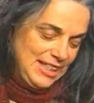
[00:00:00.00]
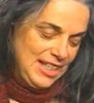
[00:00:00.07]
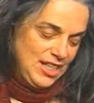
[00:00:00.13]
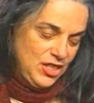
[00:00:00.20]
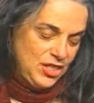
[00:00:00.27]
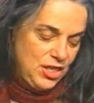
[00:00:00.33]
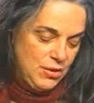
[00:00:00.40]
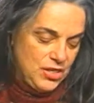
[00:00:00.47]

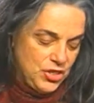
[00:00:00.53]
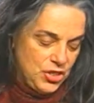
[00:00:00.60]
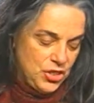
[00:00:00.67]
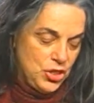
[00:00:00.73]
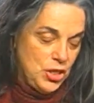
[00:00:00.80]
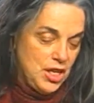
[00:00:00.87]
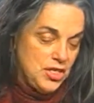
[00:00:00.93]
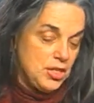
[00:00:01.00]
So
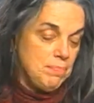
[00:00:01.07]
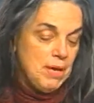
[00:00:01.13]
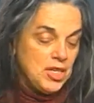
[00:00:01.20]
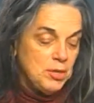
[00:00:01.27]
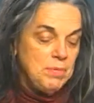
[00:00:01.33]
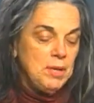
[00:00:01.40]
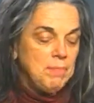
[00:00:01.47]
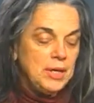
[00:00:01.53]
it's it's meant
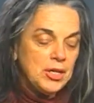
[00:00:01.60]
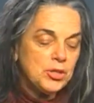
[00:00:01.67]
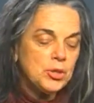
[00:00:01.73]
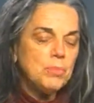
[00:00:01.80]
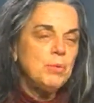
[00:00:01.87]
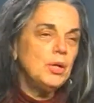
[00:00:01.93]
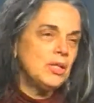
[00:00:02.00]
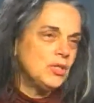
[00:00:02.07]
to be a picture
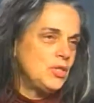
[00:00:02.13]
book.